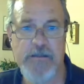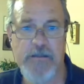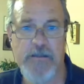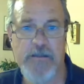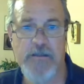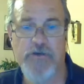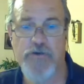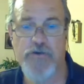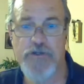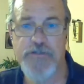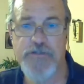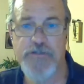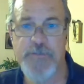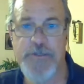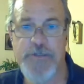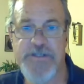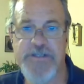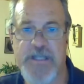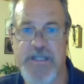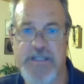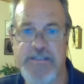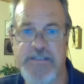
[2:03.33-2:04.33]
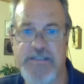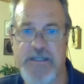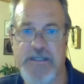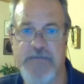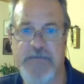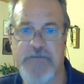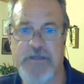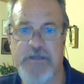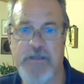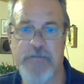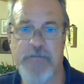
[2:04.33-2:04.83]
Christmas,
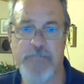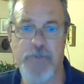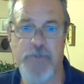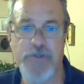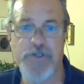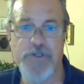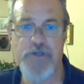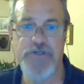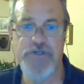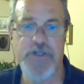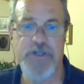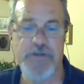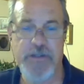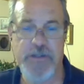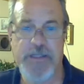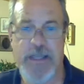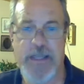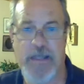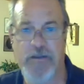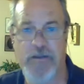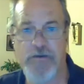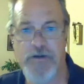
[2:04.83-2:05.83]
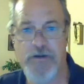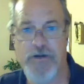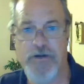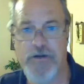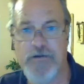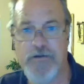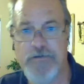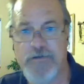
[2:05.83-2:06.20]
Thanksgiving, put those on the calendar,